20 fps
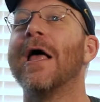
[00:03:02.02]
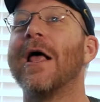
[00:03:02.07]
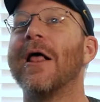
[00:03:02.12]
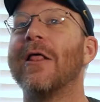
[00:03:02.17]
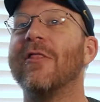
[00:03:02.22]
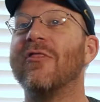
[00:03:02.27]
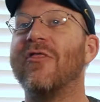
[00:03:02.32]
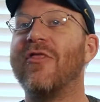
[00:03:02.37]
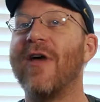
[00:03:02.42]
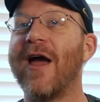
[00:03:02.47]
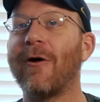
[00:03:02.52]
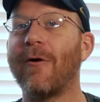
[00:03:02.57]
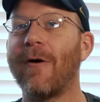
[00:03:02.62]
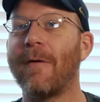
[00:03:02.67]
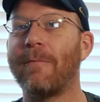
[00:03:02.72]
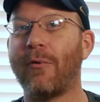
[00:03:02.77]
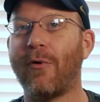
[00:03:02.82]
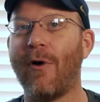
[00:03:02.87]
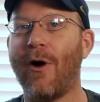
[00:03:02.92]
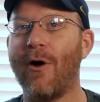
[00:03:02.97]
their
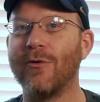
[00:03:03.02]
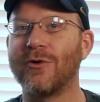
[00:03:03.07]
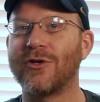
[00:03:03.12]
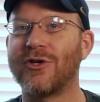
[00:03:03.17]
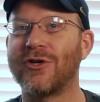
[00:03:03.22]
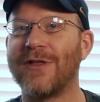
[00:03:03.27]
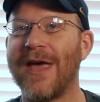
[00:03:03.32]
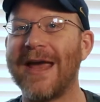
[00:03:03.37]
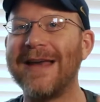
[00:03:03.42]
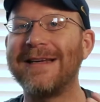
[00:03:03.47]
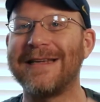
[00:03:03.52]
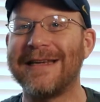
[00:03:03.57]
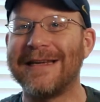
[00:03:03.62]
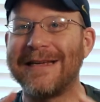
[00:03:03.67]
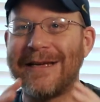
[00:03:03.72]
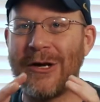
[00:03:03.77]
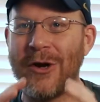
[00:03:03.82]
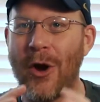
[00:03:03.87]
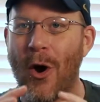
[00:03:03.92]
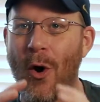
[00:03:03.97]
approach, they
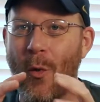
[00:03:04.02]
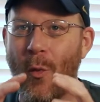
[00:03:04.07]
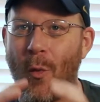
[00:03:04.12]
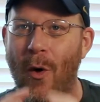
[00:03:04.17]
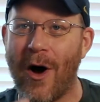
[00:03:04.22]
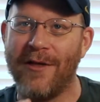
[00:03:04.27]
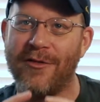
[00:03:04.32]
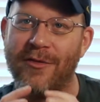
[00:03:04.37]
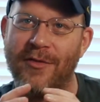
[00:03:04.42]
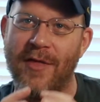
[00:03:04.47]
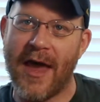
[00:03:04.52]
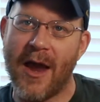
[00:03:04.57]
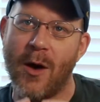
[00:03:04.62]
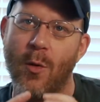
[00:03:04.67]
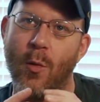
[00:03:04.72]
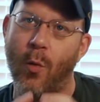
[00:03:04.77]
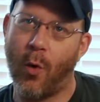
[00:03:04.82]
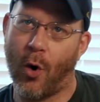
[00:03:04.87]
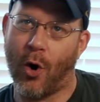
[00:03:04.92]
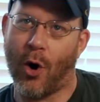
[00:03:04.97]
didn't know what they
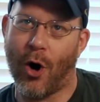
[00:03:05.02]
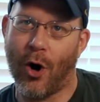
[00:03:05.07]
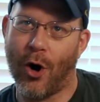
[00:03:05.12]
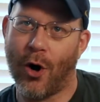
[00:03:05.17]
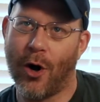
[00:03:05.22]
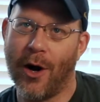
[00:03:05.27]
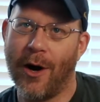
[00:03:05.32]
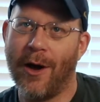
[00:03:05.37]
were.